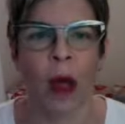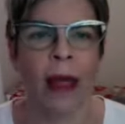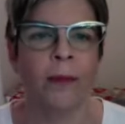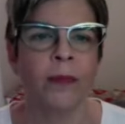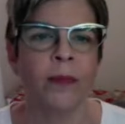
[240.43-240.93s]

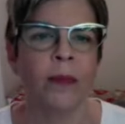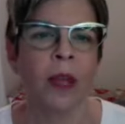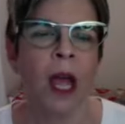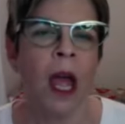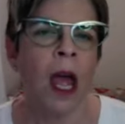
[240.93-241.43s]
way.
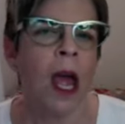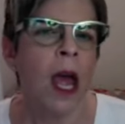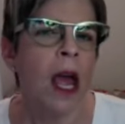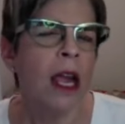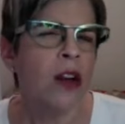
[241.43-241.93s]

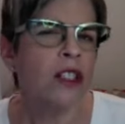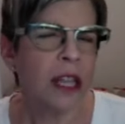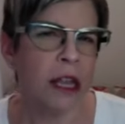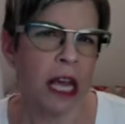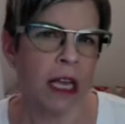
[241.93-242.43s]
Here's the
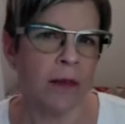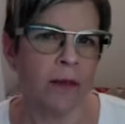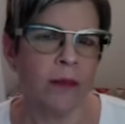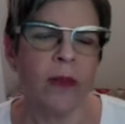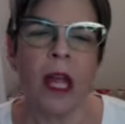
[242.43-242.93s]
thing.
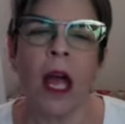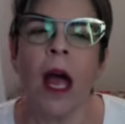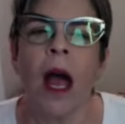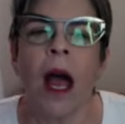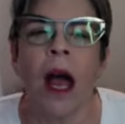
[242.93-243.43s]

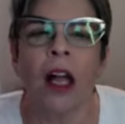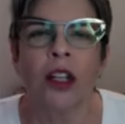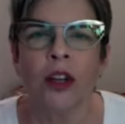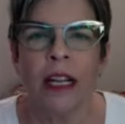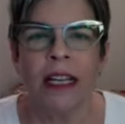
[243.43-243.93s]

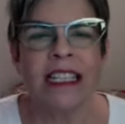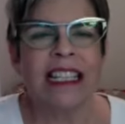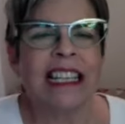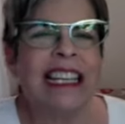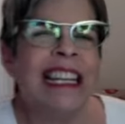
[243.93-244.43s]
Learning to
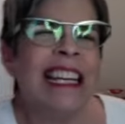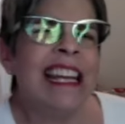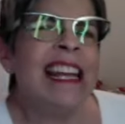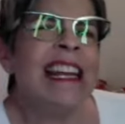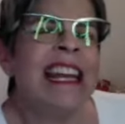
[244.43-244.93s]

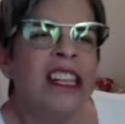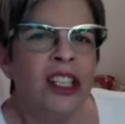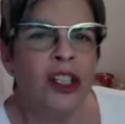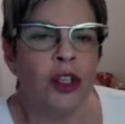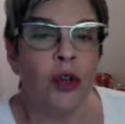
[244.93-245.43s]
lean
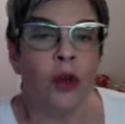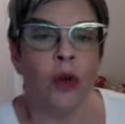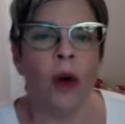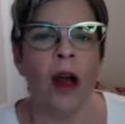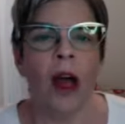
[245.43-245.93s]

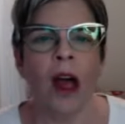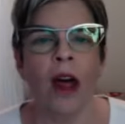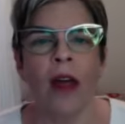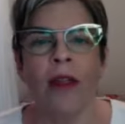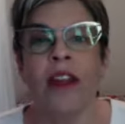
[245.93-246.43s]
into
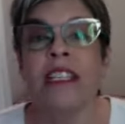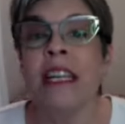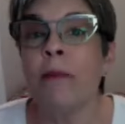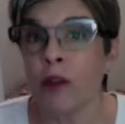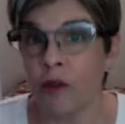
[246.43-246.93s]
the
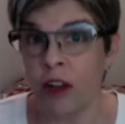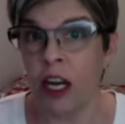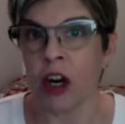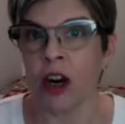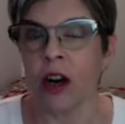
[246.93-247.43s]
deeper
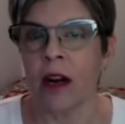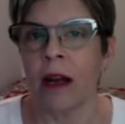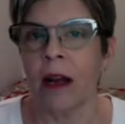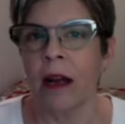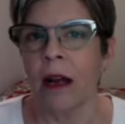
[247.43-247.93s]
fear
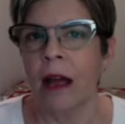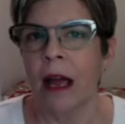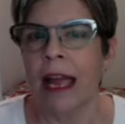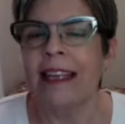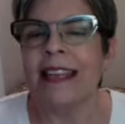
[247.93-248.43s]

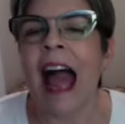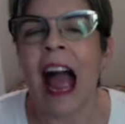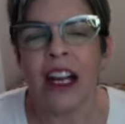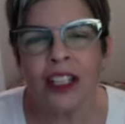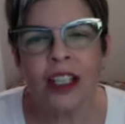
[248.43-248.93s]
is
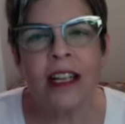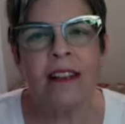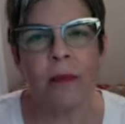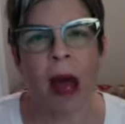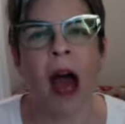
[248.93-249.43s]
actually
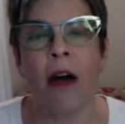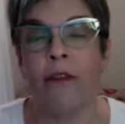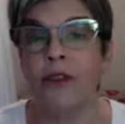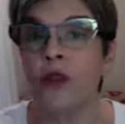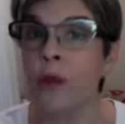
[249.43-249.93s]
the
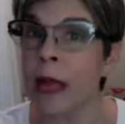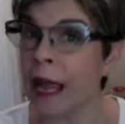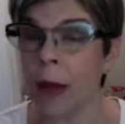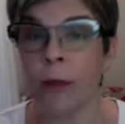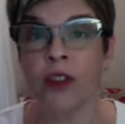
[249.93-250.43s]
path to
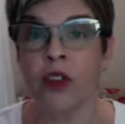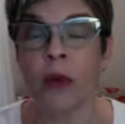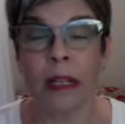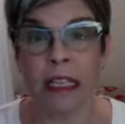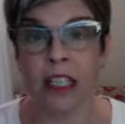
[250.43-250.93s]
being able to
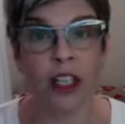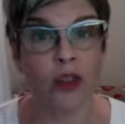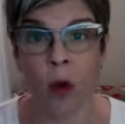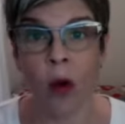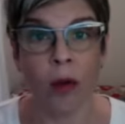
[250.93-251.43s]
release
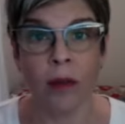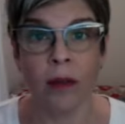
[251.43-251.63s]
control.